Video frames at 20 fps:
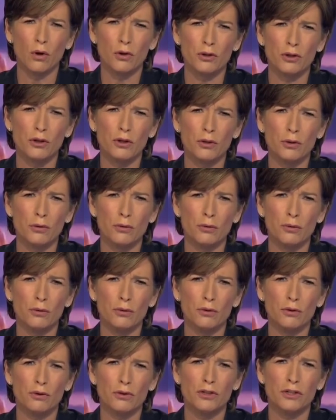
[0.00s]
what you
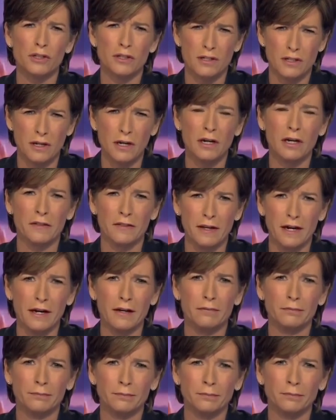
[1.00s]
just heard
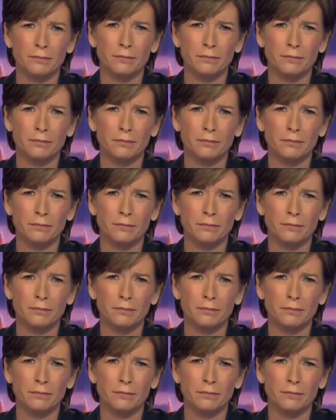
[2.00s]
there?